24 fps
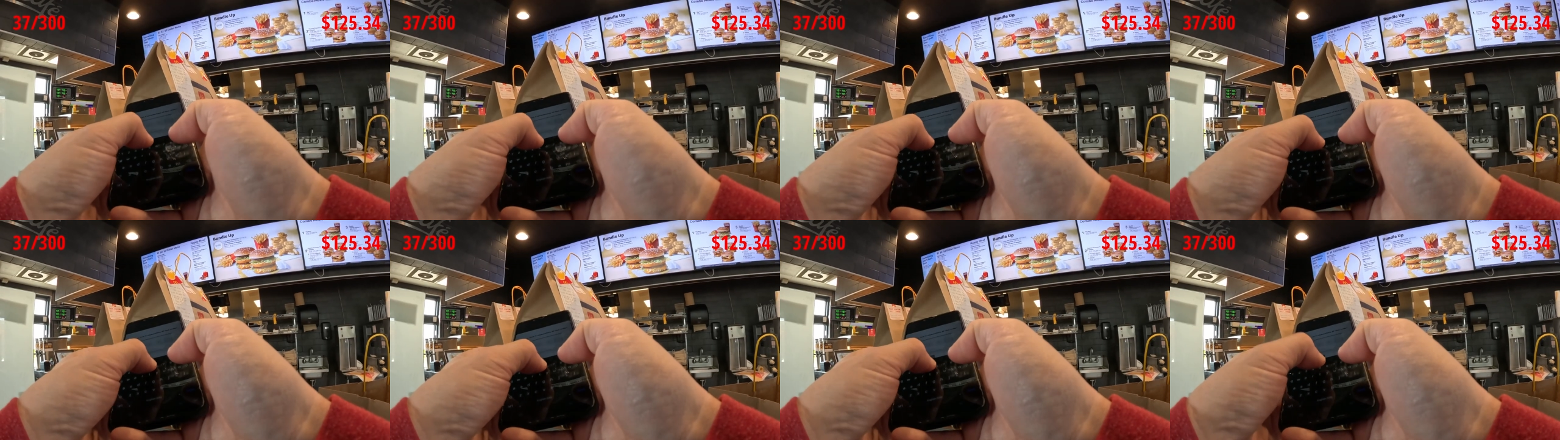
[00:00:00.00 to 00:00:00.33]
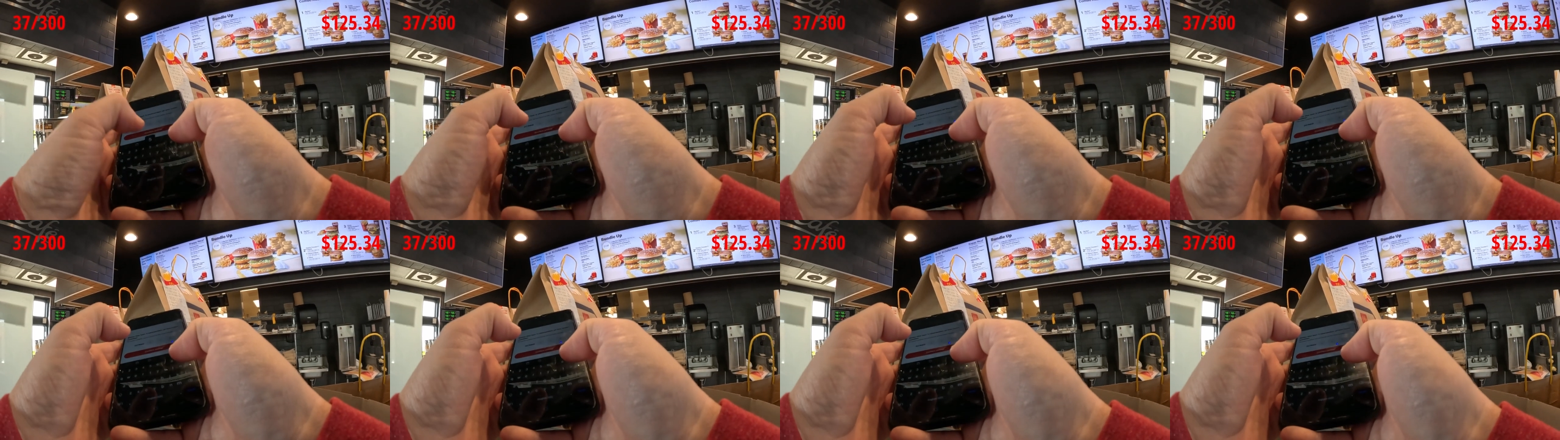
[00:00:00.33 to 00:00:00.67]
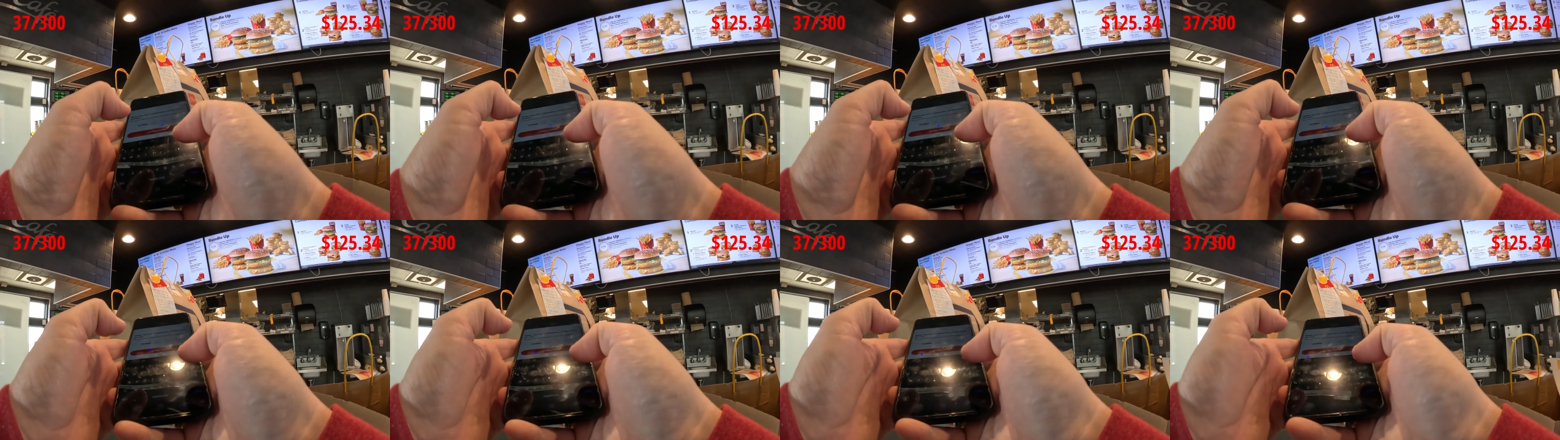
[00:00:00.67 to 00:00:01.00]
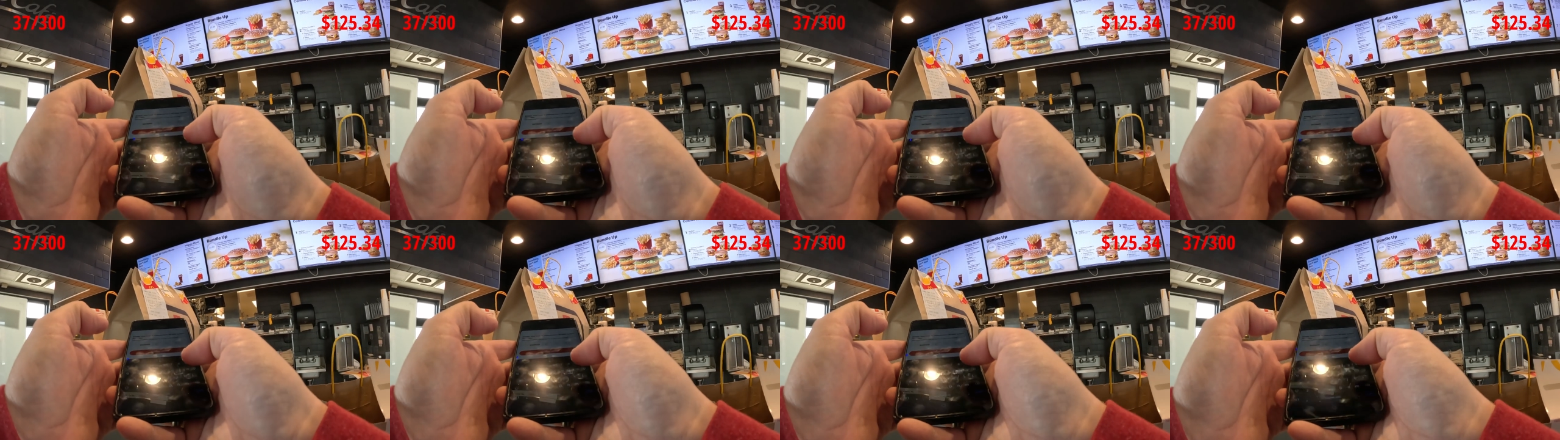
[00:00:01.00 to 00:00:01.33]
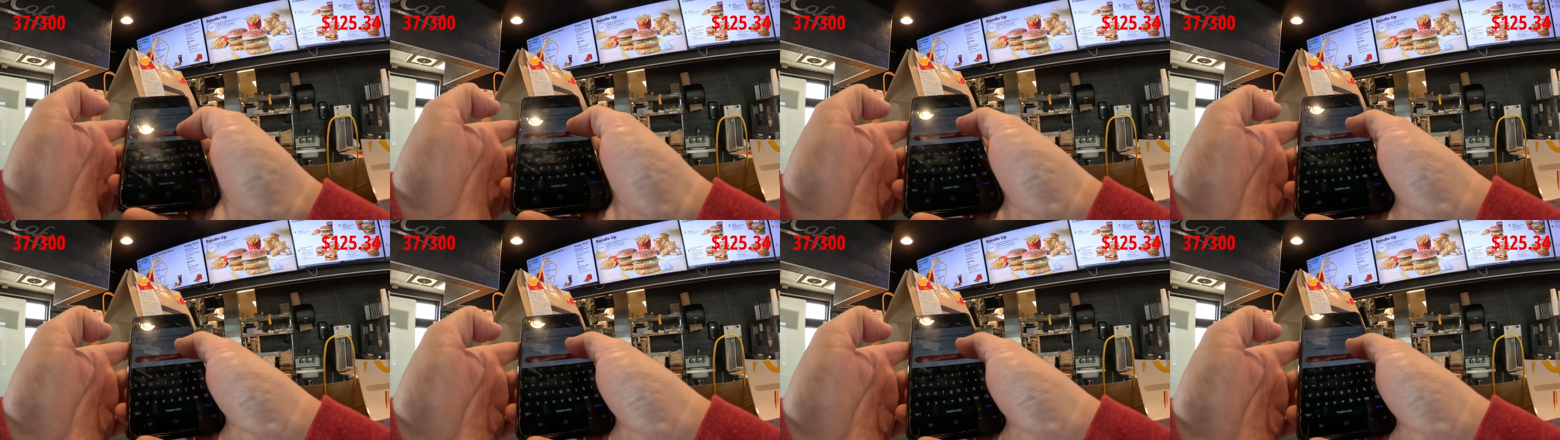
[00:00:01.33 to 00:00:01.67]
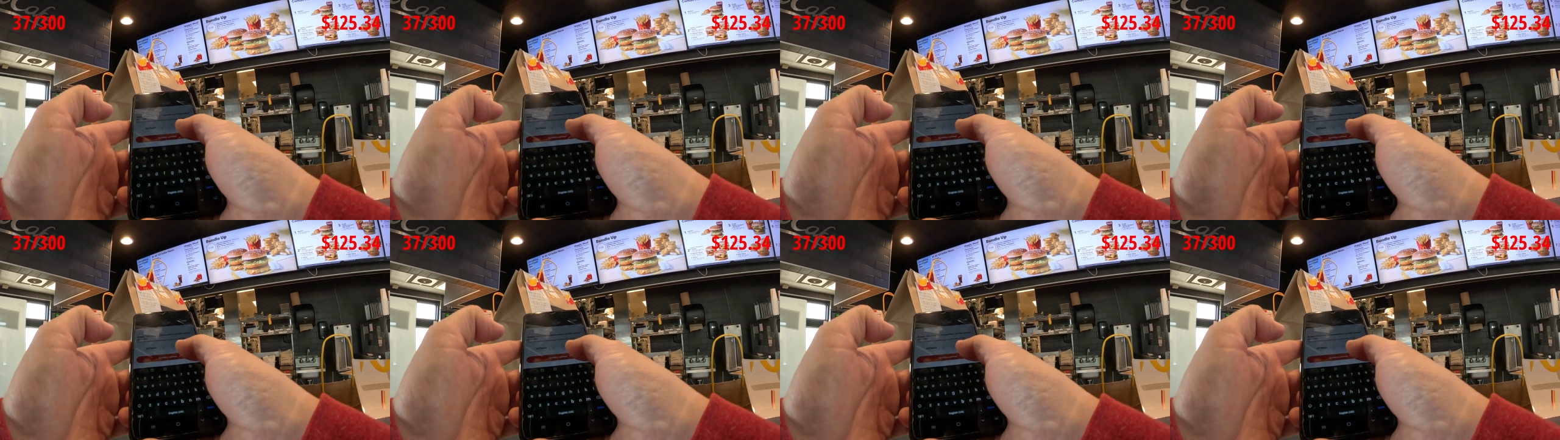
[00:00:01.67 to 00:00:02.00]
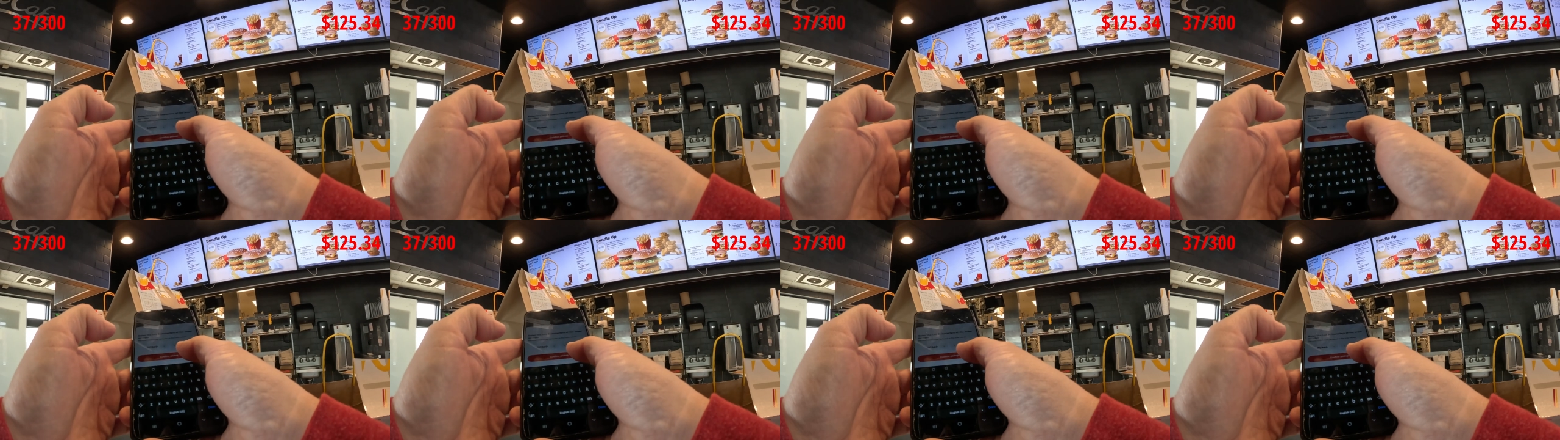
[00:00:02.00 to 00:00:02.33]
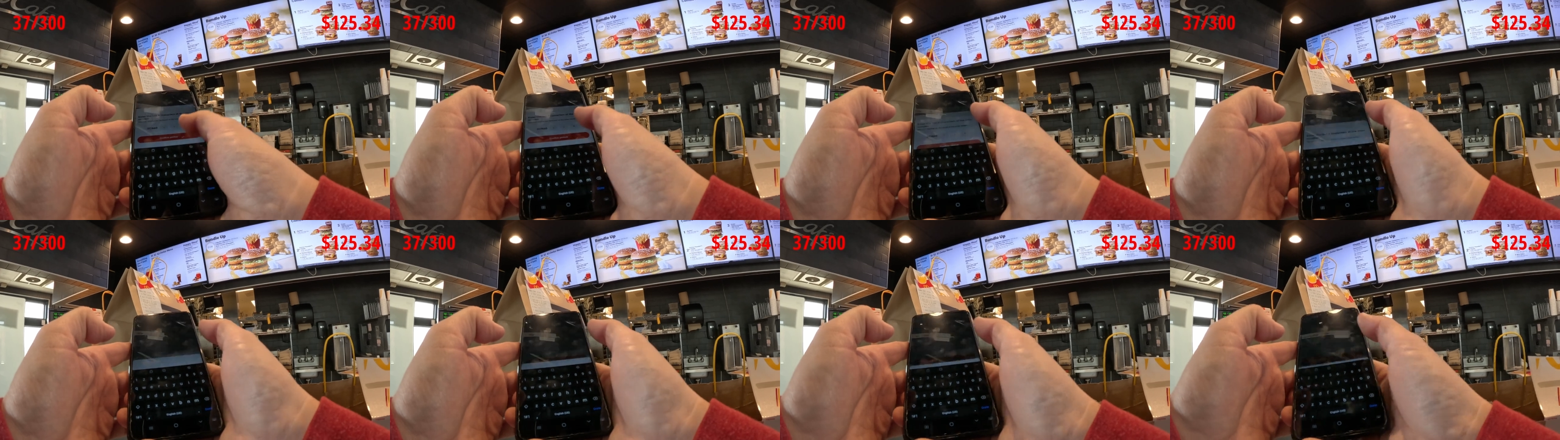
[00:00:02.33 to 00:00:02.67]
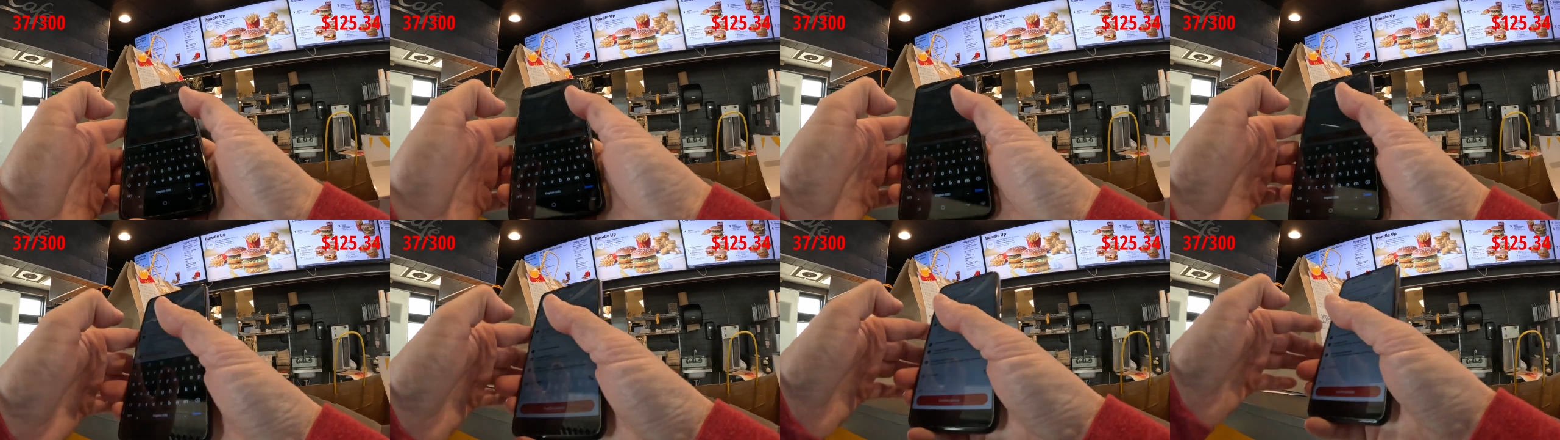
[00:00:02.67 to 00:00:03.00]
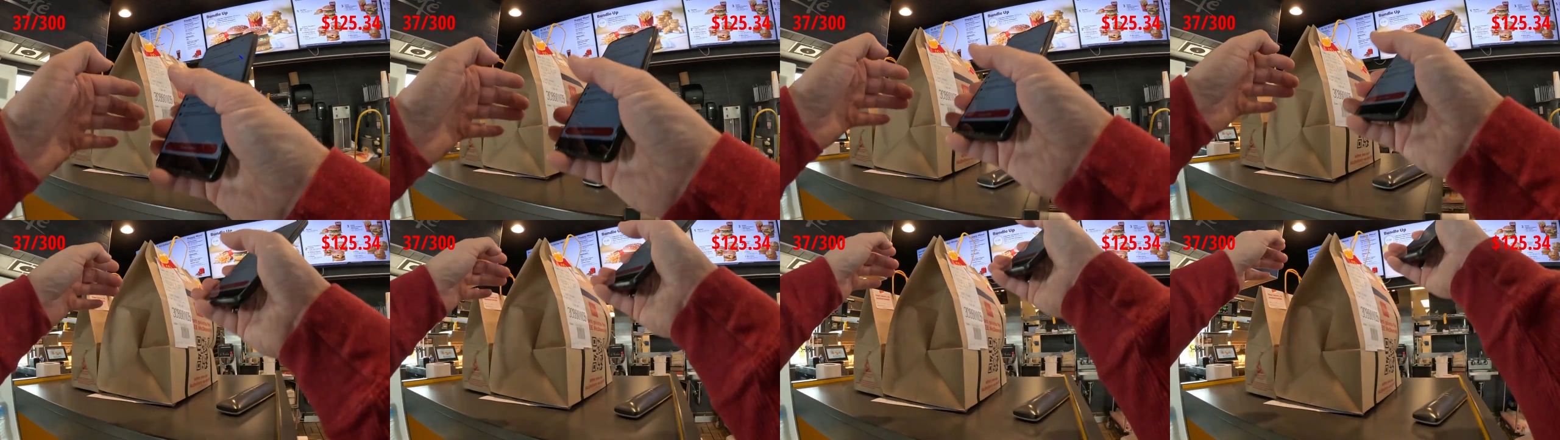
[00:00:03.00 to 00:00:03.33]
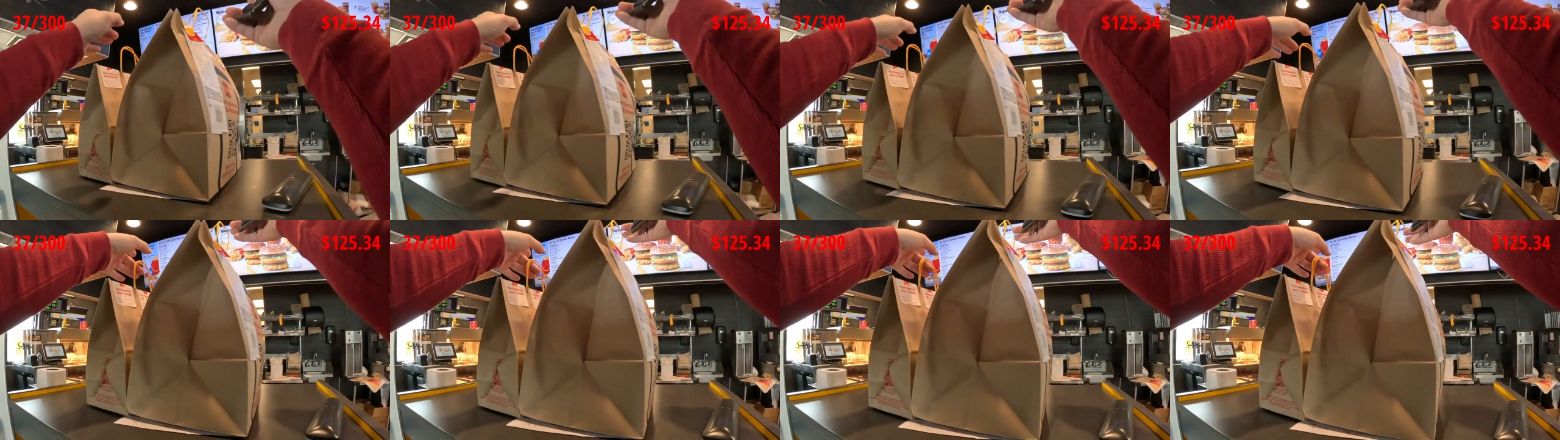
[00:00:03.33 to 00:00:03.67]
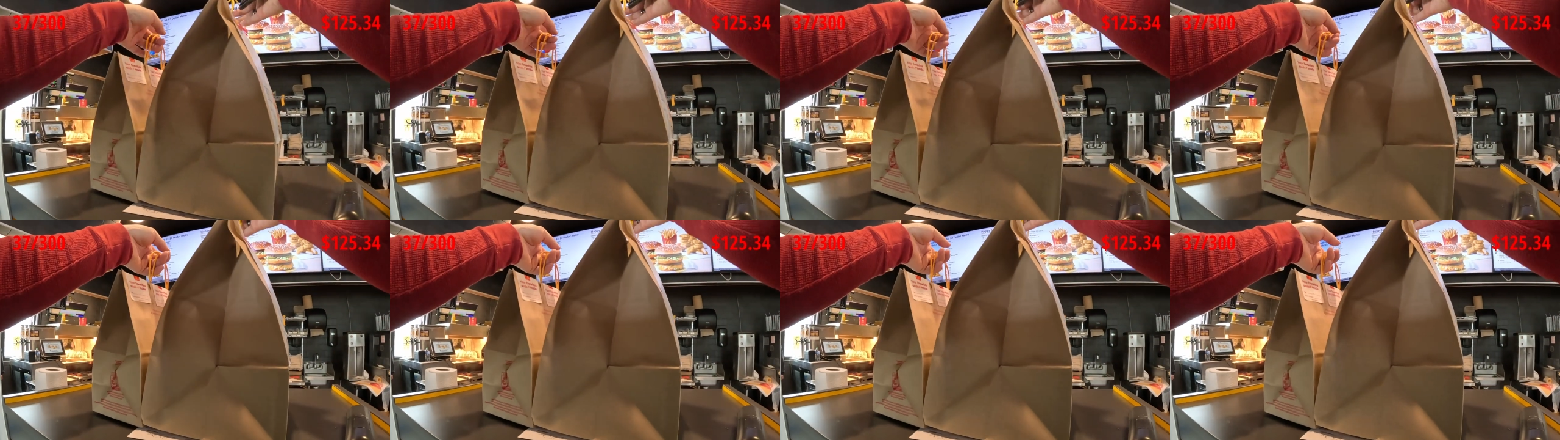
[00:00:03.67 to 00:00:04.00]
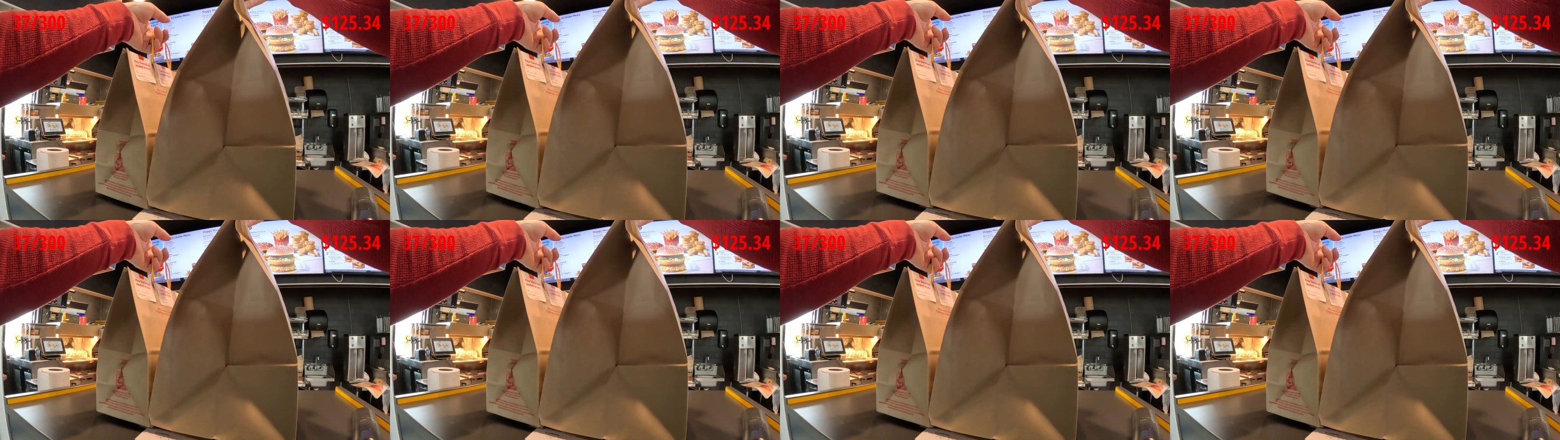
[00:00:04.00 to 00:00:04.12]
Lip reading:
Nobody's mouth can be seen.